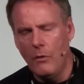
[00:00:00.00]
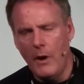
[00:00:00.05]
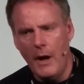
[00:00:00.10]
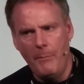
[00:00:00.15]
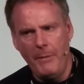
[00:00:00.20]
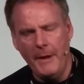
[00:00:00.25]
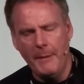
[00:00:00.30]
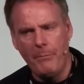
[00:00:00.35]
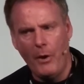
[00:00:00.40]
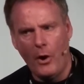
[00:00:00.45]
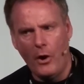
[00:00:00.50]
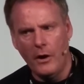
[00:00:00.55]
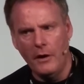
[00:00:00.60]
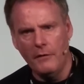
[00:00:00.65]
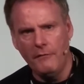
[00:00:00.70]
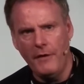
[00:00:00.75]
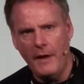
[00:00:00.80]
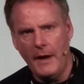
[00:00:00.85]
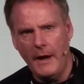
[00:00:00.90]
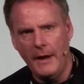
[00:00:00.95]
a big part
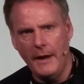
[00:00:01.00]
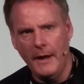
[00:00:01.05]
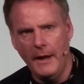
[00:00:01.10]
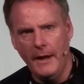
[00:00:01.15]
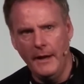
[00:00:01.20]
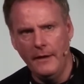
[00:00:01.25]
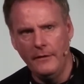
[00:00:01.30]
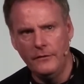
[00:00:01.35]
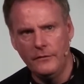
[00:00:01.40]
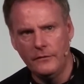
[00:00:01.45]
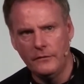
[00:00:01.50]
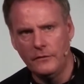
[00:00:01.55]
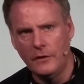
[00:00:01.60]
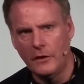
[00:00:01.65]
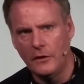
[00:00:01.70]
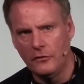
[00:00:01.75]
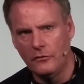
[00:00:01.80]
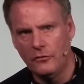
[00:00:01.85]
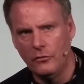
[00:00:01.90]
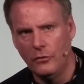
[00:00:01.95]
of that is the
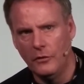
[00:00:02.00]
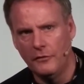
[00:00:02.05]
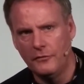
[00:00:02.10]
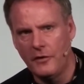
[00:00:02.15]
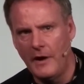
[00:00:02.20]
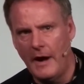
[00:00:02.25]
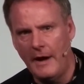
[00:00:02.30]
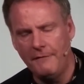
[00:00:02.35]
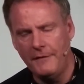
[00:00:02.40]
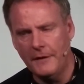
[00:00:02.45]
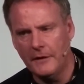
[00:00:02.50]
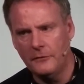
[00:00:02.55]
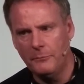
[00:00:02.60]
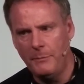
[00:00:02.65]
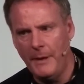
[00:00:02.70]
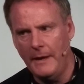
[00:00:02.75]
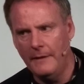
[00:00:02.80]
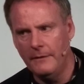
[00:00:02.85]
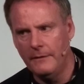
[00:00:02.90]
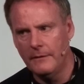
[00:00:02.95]
control of traffic
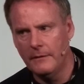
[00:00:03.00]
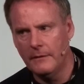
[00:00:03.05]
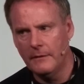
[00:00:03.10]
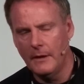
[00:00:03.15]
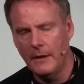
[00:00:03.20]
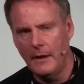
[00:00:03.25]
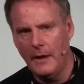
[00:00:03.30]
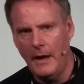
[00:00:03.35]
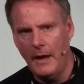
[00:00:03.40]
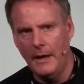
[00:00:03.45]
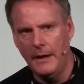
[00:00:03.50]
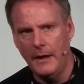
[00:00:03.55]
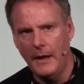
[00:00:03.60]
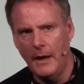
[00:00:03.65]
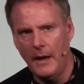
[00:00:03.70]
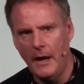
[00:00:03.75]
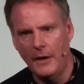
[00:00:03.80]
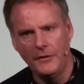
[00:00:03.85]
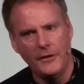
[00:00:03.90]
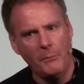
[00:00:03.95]
spend. And
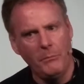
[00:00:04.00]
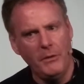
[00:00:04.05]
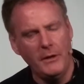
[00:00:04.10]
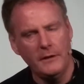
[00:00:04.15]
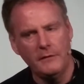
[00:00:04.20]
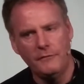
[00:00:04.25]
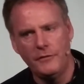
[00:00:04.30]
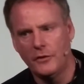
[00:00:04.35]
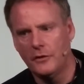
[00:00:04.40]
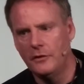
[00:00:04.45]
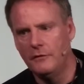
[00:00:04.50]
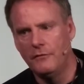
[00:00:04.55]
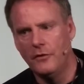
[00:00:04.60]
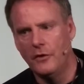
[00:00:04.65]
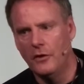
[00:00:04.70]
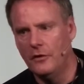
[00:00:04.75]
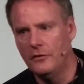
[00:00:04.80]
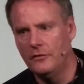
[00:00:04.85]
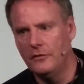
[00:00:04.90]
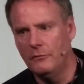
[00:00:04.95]
a doubling of your
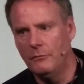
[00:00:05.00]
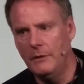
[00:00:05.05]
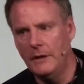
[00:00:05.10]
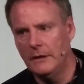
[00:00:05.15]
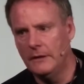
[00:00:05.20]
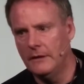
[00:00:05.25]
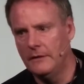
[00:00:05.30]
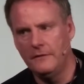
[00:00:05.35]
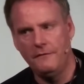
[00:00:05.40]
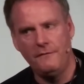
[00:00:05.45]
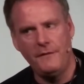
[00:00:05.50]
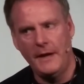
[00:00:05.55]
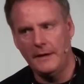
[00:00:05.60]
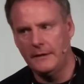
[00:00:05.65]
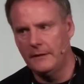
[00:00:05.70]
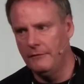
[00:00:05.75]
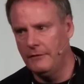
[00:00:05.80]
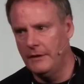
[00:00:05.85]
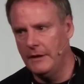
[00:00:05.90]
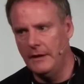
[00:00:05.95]
conversion rate is
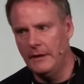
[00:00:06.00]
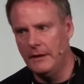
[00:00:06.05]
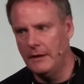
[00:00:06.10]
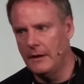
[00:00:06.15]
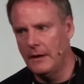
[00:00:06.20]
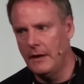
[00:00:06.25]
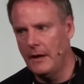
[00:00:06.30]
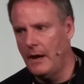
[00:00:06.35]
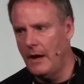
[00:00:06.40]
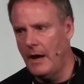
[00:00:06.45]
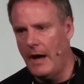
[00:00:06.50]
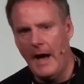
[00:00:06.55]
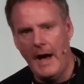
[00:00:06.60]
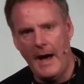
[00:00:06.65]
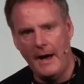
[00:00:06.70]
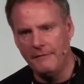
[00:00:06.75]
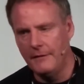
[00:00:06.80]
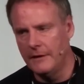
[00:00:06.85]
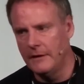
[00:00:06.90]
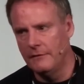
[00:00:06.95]
effectively a
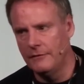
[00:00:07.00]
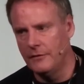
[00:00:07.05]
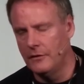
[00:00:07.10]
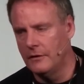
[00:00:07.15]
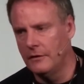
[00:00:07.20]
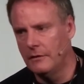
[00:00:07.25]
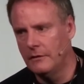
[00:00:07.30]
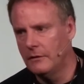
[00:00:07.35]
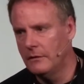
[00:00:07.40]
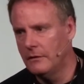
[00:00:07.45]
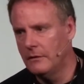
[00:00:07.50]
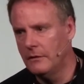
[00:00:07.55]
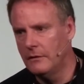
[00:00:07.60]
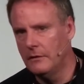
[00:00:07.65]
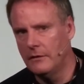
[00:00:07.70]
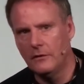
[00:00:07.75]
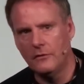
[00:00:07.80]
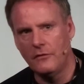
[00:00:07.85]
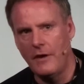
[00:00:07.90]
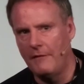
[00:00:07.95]
halving of your
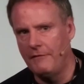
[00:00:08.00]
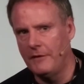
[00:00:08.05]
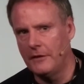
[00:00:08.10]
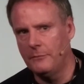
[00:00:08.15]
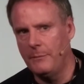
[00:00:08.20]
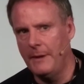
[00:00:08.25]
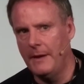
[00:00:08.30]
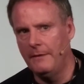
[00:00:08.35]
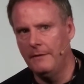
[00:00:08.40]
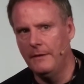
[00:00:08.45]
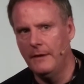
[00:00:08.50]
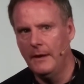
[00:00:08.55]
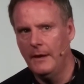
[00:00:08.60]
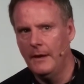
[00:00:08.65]
traffic spend.